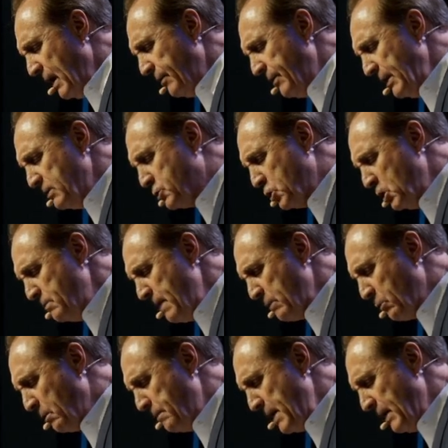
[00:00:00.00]
Then two
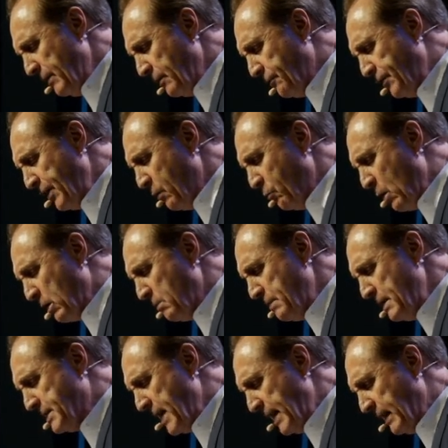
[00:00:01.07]
men will be in the field, one will
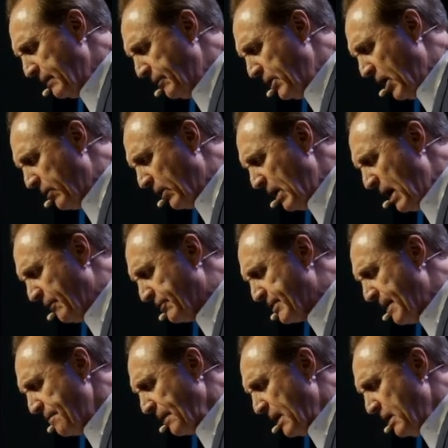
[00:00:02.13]
be taken, the other
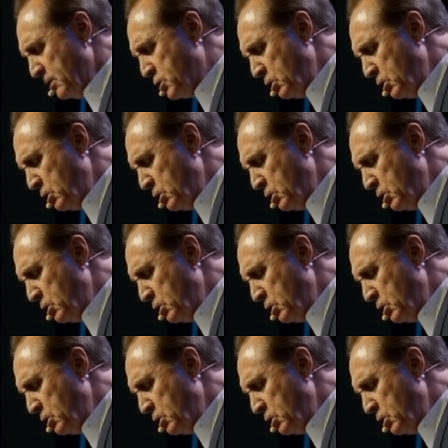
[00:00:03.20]
left.